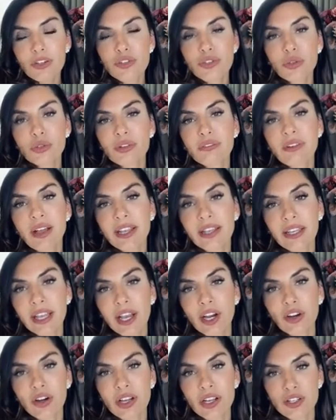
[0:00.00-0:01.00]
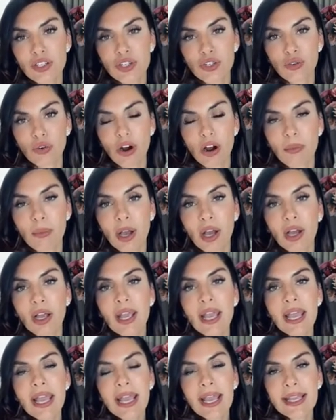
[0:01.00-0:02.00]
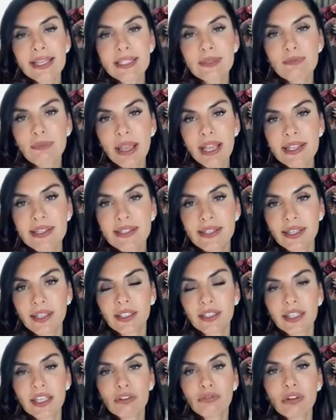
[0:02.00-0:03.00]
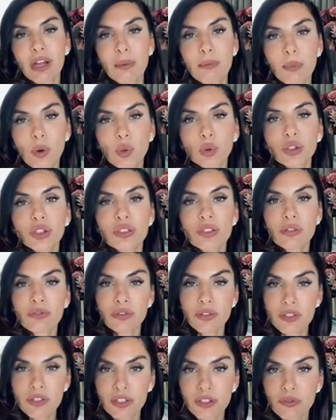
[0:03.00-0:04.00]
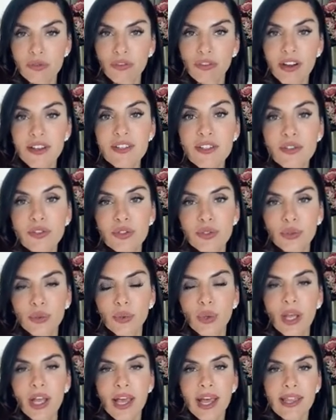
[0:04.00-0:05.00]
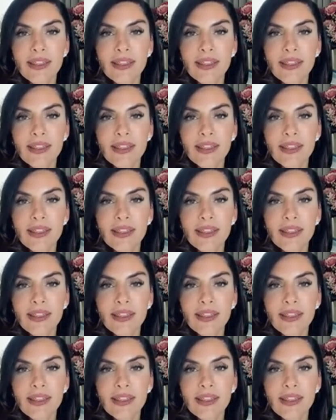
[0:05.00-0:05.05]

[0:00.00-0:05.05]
So the vicarious trauma is basically emotional residue